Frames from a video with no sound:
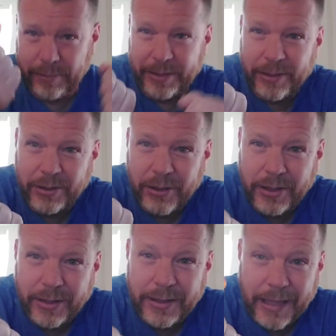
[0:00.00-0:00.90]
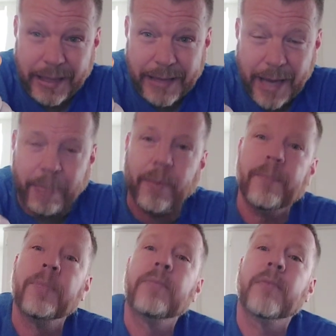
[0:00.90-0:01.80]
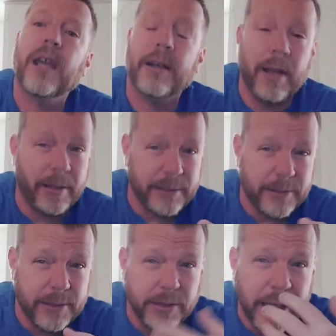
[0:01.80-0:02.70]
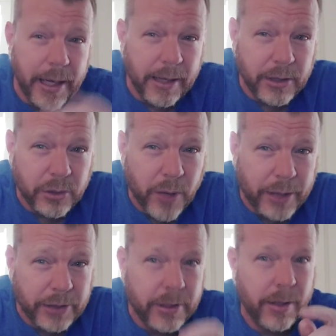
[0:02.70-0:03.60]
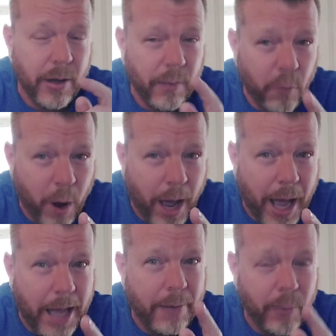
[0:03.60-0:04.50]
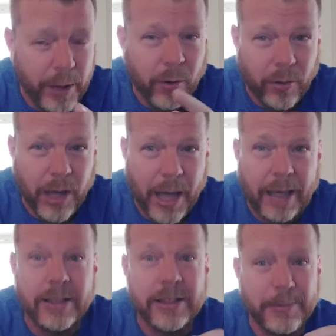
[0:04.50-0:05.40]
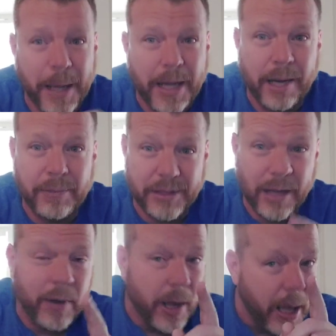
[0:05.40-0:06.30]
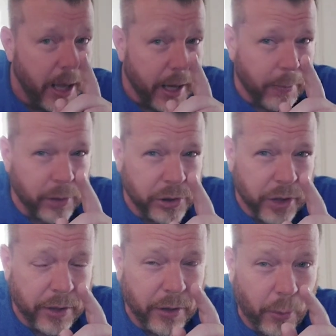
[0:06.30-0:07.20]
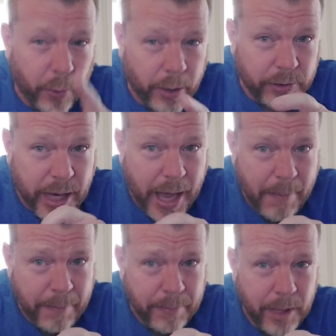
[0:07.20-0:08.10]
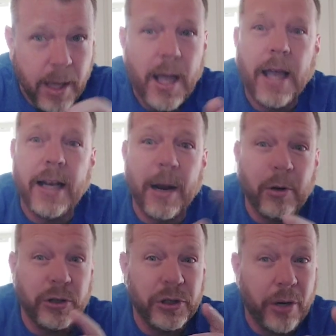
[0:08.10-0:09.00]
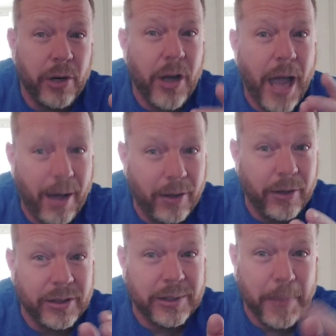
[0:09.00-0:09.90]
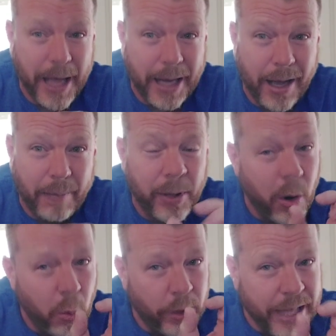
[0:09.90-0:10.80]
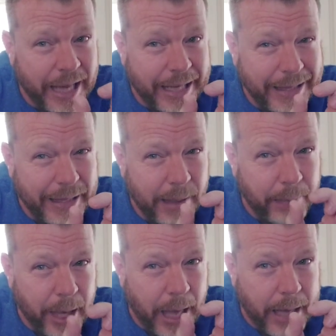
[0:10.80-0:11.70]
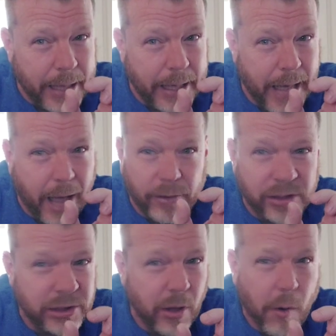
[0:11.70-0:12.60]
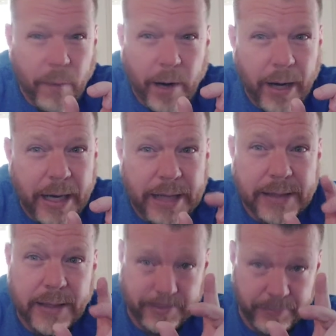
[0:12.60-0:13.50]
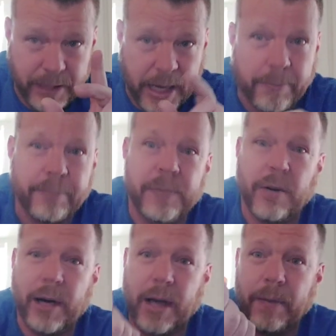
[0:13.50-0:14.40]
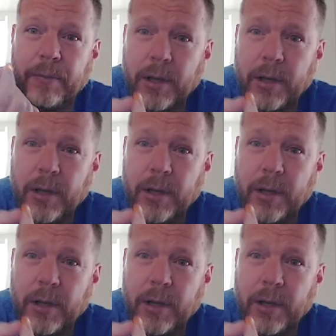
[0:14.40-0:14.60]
This is just as an example. Okay, now this is just an illustration of why we don't like sped up stuff. And I'm going you the real time, and then I'm going to show you how it looks sped up with that clip edited out so very easily. Okay, here we go.